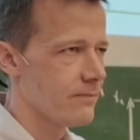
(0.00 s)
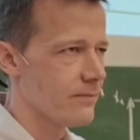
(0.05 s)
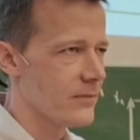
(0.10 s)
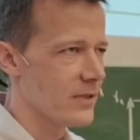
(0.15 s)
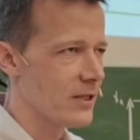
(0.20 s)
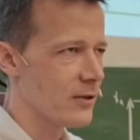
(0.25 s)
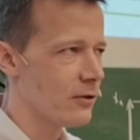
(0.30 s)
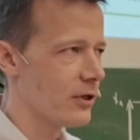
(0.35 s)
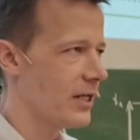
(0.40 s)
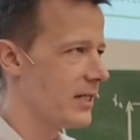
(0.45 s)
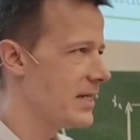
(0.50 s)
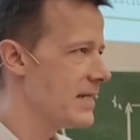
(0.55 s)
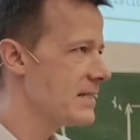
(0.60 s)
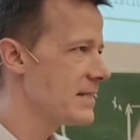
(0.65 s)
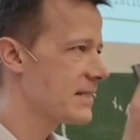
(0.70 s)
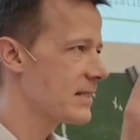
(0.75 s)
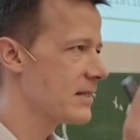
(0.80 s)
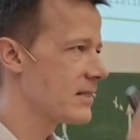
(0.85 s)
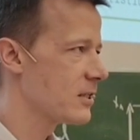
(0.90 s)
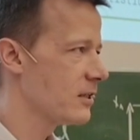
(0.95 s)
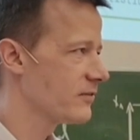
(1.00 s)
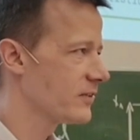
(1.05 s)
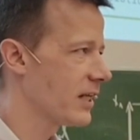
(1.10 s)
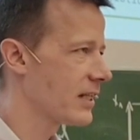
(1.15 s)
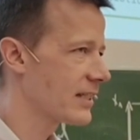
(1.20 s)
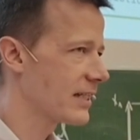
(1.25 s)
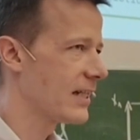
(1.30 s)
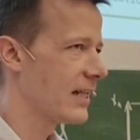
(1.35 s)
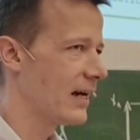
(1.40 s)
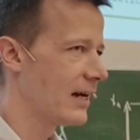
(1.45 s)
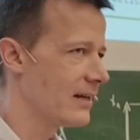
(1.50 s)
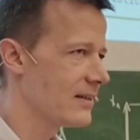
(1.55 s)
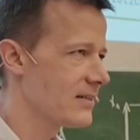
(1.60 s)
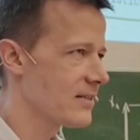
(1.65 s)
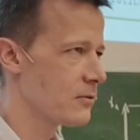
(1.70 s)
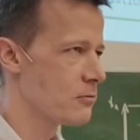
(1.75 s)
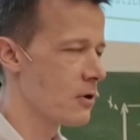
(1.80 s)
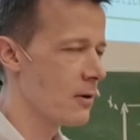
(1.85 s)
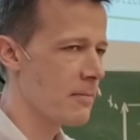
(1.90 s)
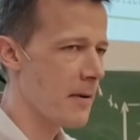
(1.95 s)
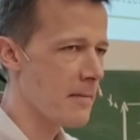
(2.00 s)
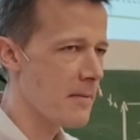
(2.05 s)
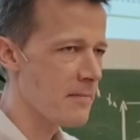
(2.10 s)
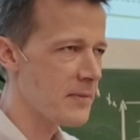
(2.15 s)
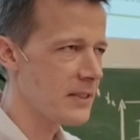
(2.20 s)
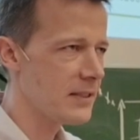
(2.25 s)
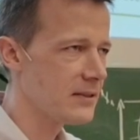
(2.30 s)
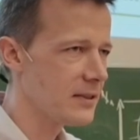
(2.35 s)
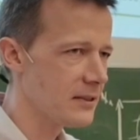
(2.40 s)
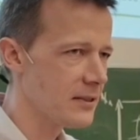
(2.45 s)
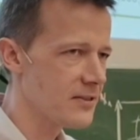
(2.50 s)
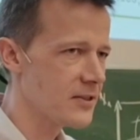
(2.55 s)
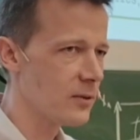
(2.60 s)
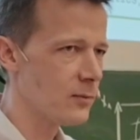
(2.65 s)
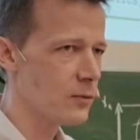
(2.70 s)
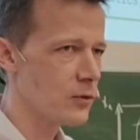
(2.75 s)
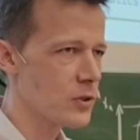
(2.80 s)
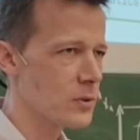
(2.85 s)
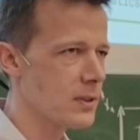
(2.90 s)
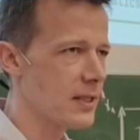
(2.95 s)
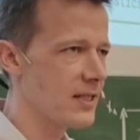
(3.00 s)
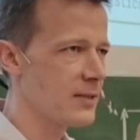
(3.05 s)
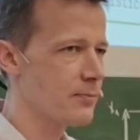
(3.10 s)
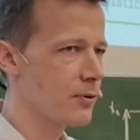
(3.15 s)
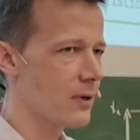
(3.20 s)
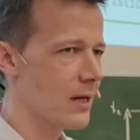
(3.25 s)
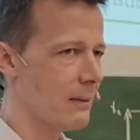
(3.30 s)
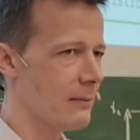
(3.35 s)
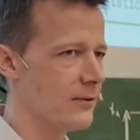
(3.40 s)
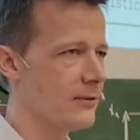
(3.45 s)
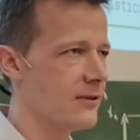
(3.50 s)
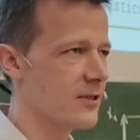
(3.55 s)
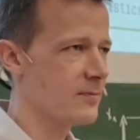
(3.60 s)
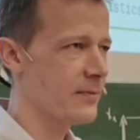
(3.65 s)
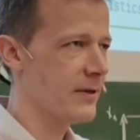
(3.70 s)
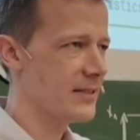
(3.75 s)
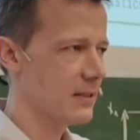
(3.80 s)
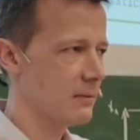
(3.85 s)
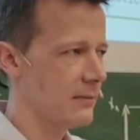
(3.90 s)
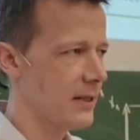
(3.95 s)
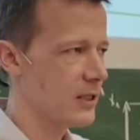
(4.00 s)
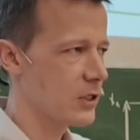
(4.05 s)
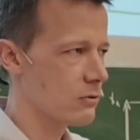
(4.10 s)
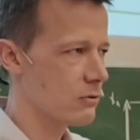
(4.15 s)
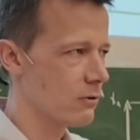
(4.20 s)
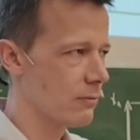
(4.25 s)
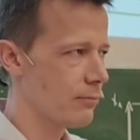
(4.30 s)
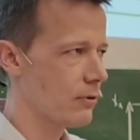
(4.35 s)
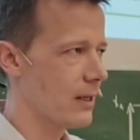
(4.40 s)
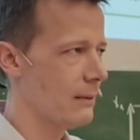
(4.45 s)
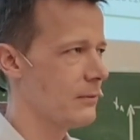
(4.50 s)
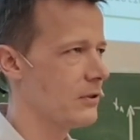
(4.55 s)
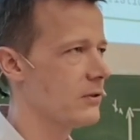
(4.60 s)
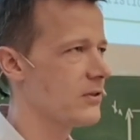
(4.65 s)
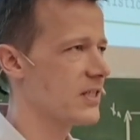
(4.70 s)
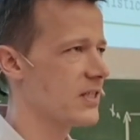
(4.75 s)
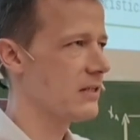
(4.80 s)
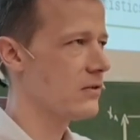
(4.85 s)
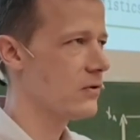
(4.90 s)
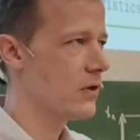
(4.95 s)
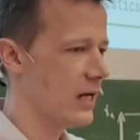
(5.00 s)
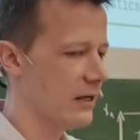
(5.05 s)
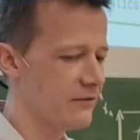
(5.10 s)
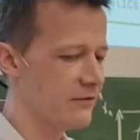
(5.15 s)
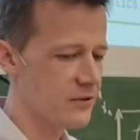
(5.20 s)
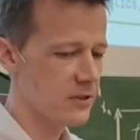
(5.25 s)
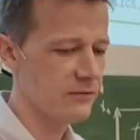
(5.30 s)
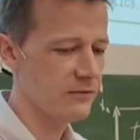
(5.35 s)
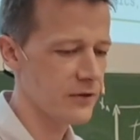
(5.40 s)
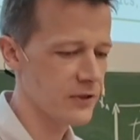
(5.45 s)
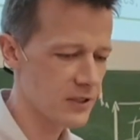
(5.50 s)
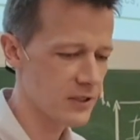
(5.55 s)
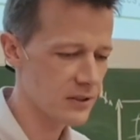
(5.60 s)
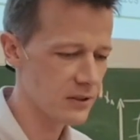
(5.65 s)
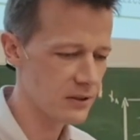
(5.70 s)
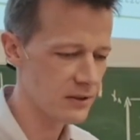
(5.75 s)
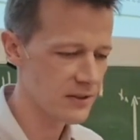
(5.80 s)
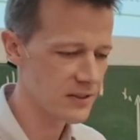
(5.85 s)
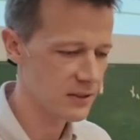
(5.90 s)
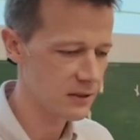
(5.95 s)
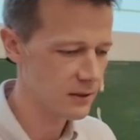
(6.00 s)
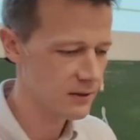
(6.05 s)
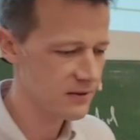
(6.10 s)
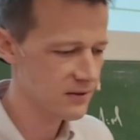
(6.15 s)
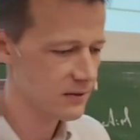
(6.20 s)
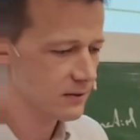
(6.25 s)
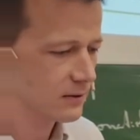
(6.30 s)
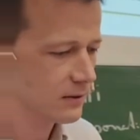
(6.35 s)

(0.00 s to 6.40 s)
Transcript: You're an instance of that class. You're a probability distribution that is parameterized by some natural parameters, and you have sufficient statistics.